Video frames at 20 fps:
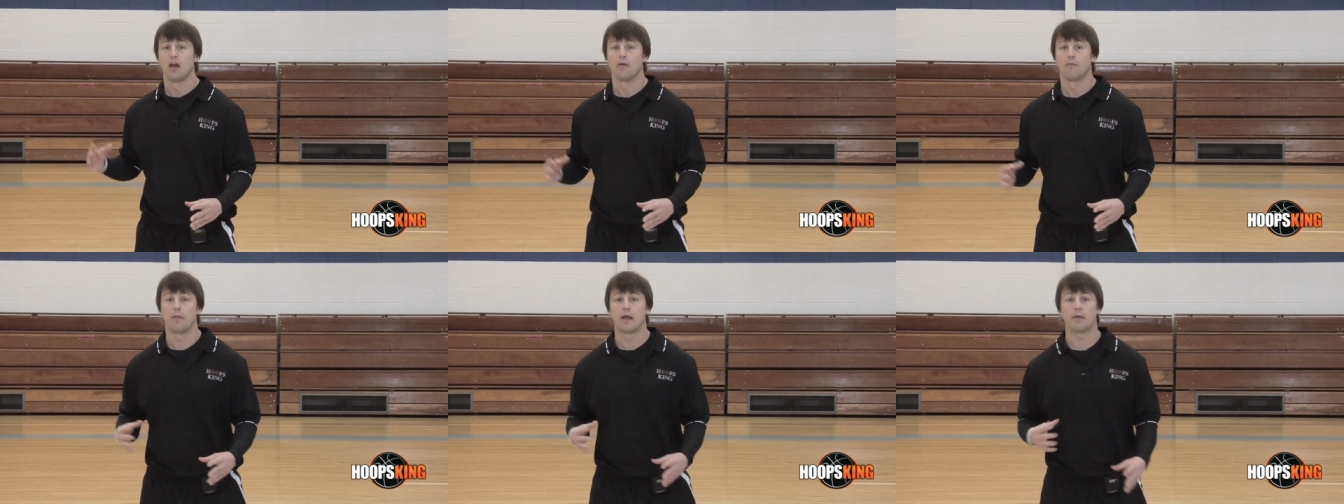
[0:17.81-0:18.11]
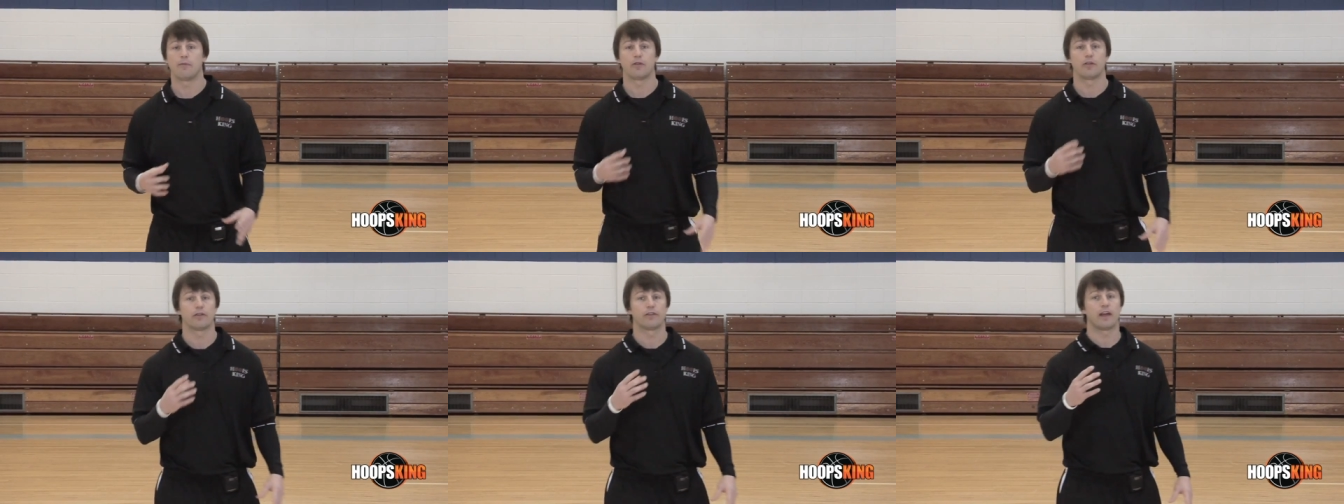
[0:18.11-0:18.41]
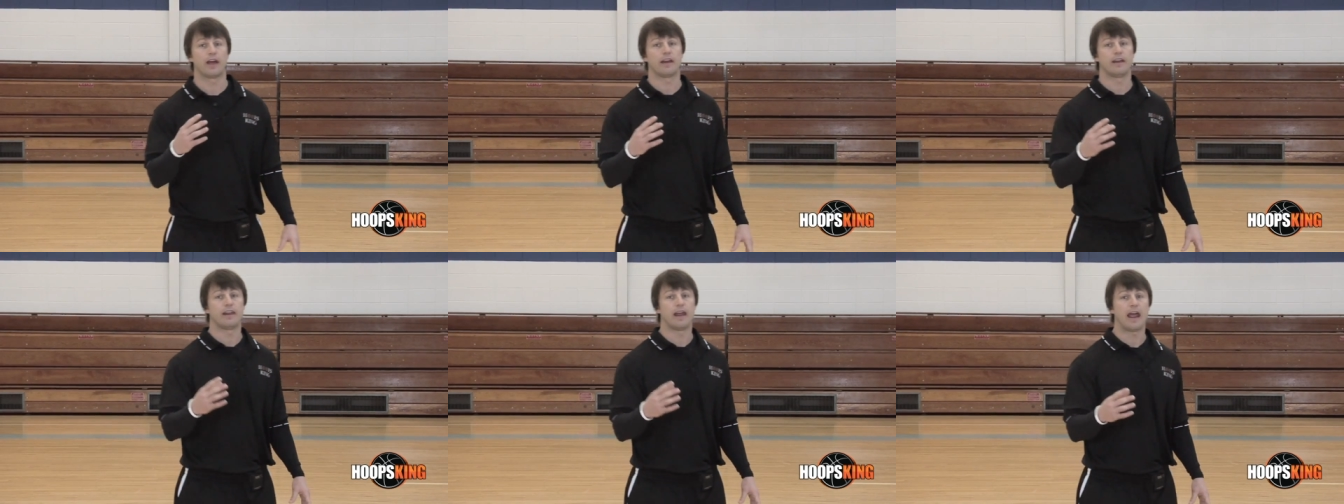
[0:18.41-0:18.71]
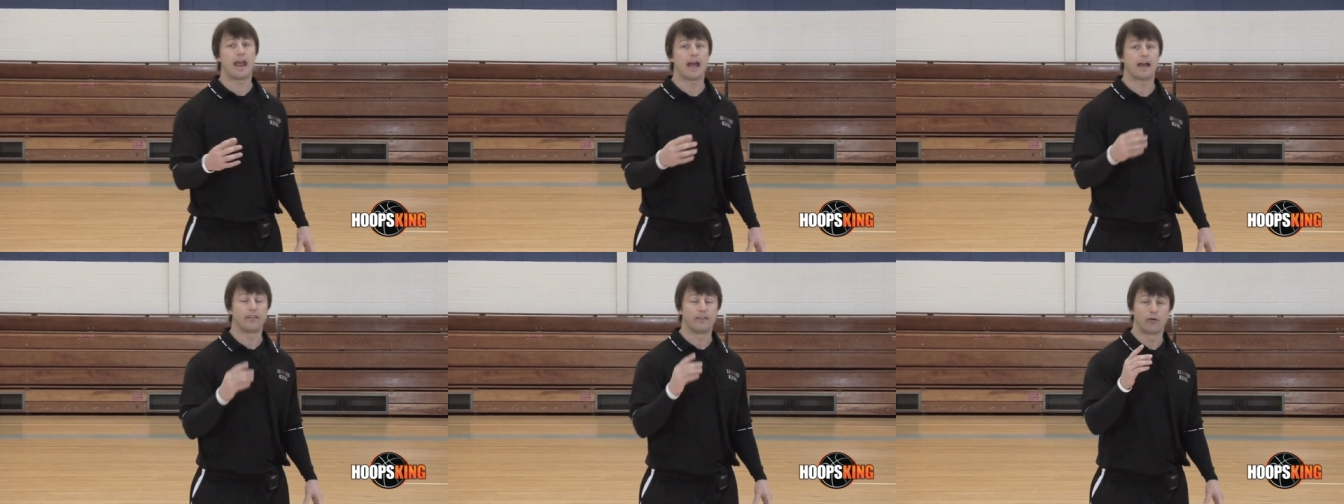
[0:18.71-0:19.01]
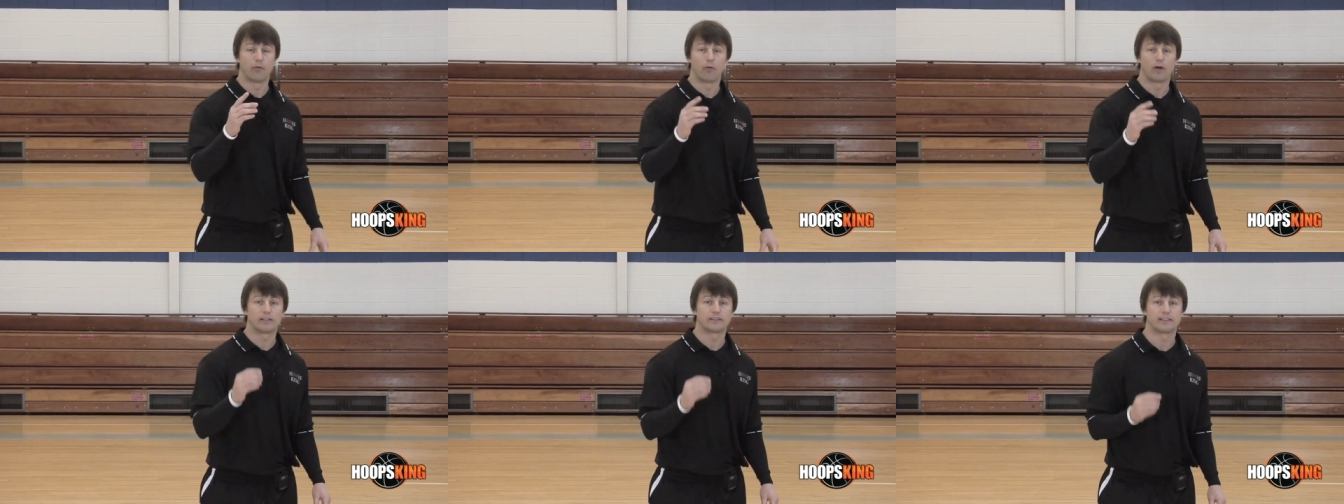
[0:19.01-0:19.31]
Maybe you're that dad
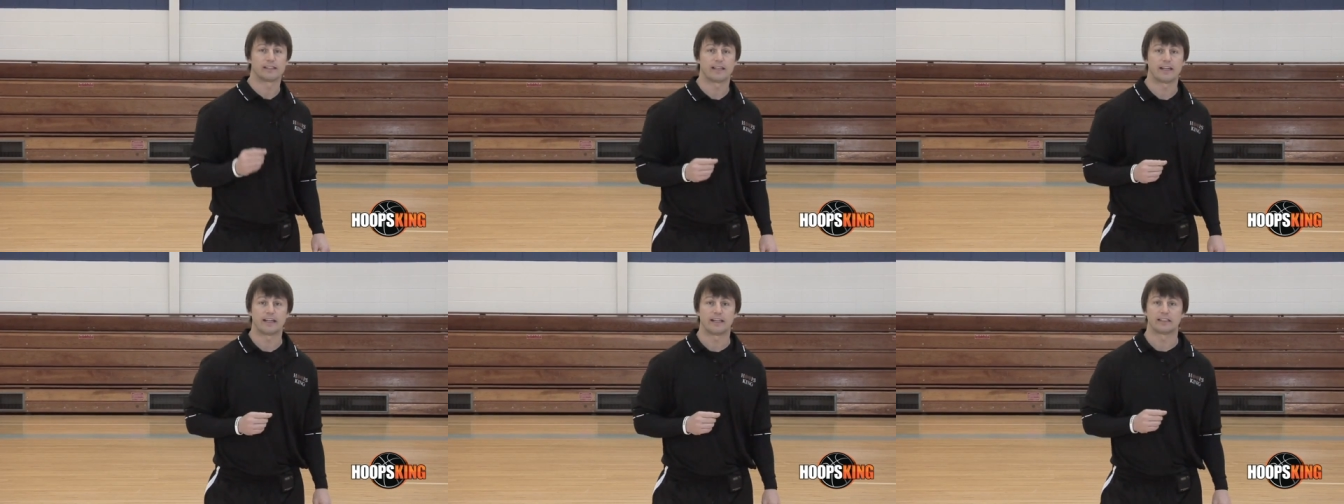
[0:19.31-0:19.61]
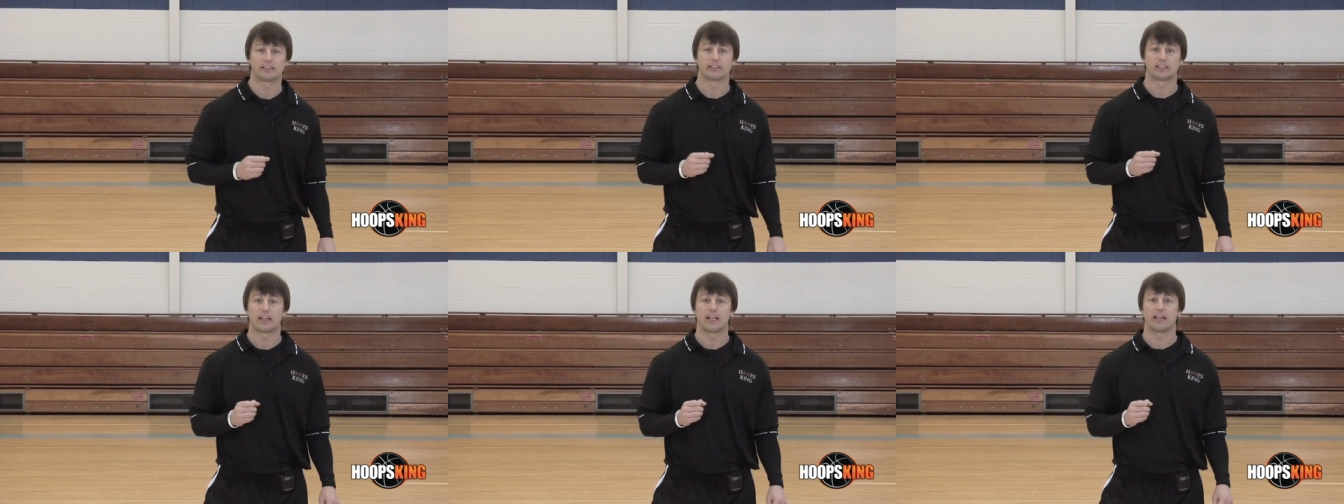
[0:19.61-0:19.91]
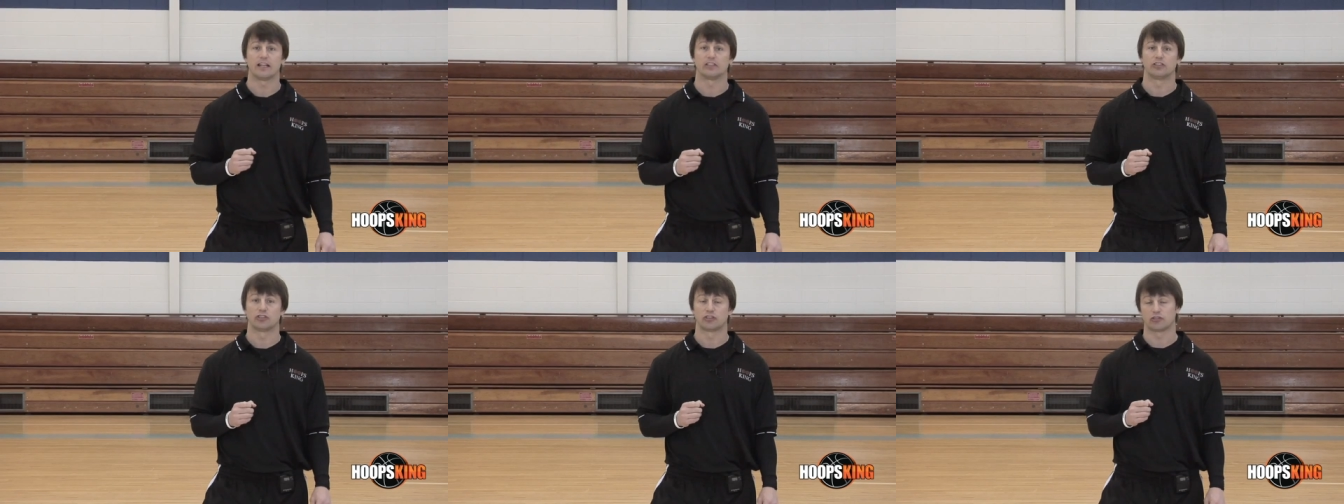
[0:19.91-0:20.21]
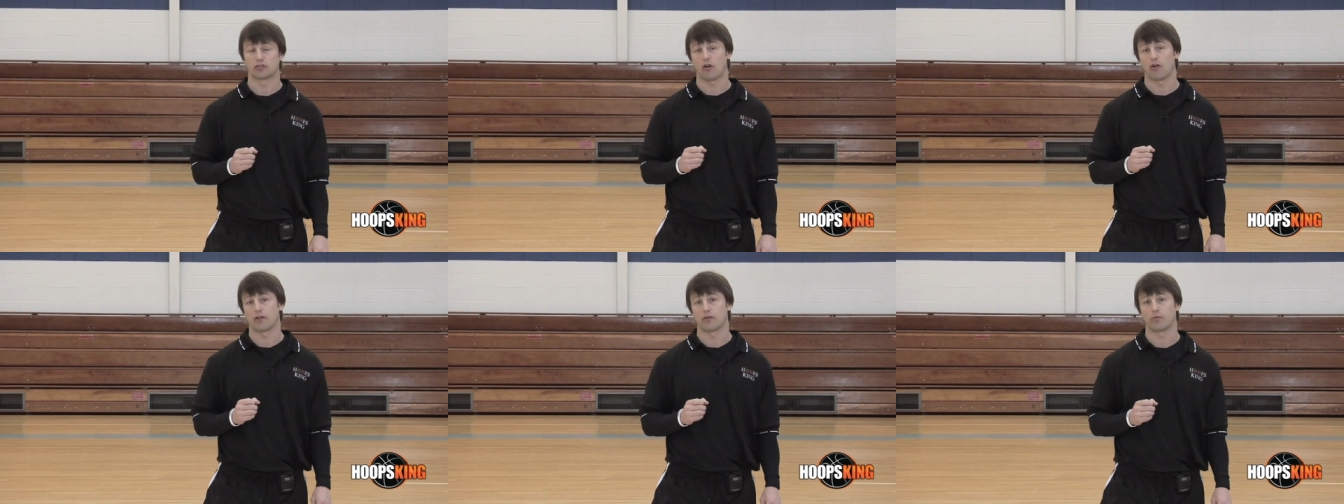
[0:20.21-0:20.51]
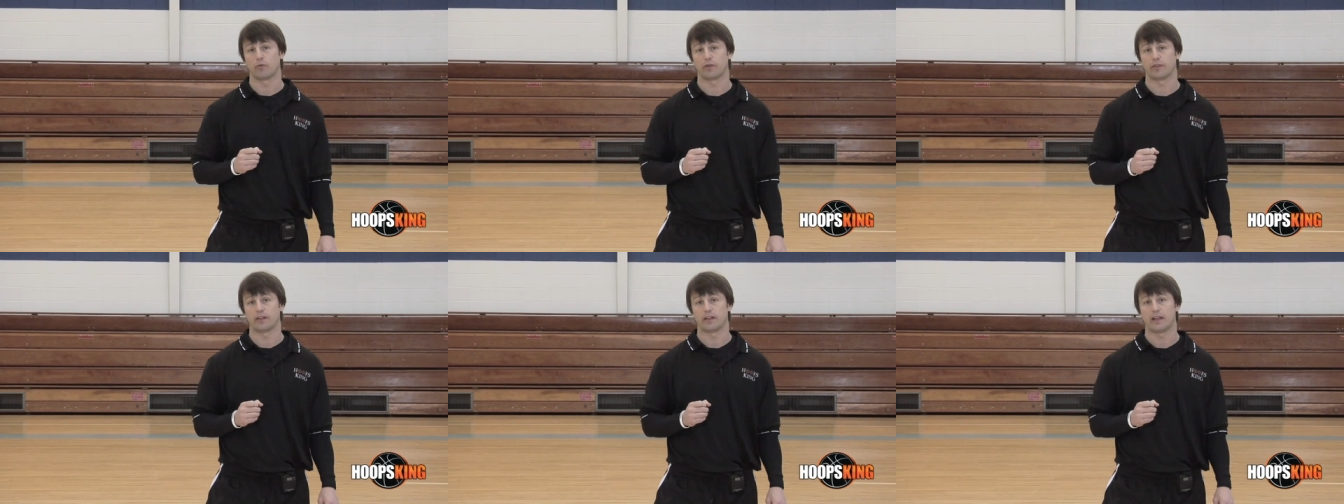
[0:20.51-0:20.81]
that wants to get his kids started
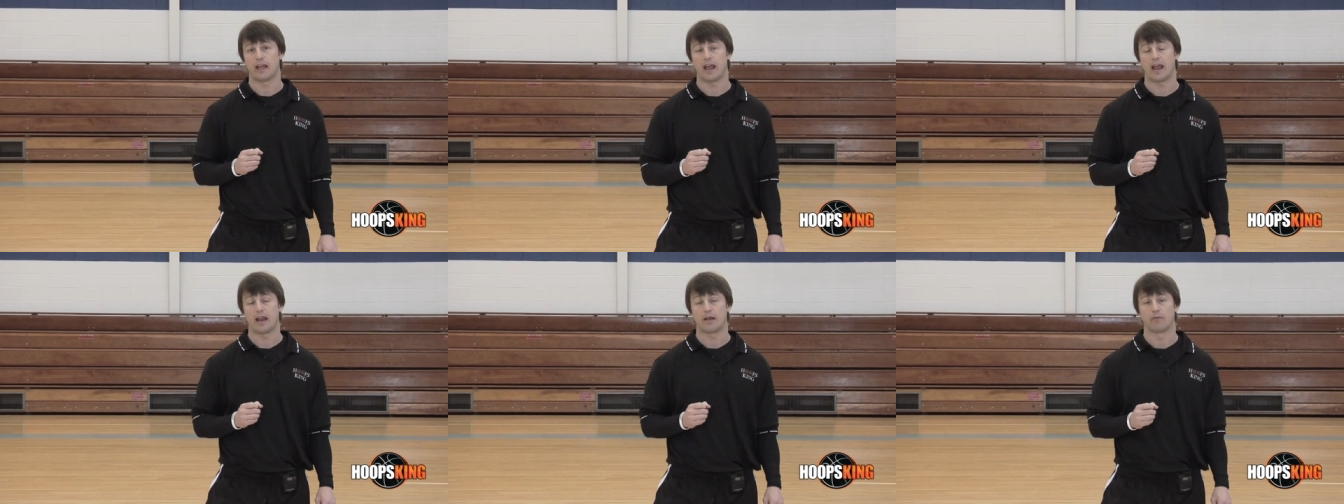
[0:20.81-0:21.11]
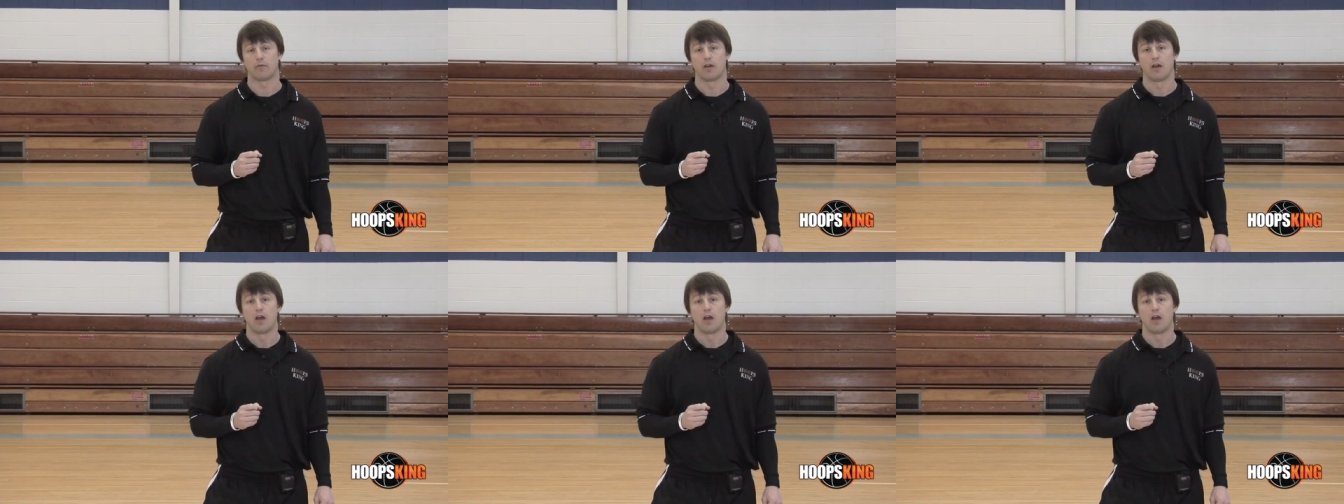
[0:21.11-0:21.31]
with the game.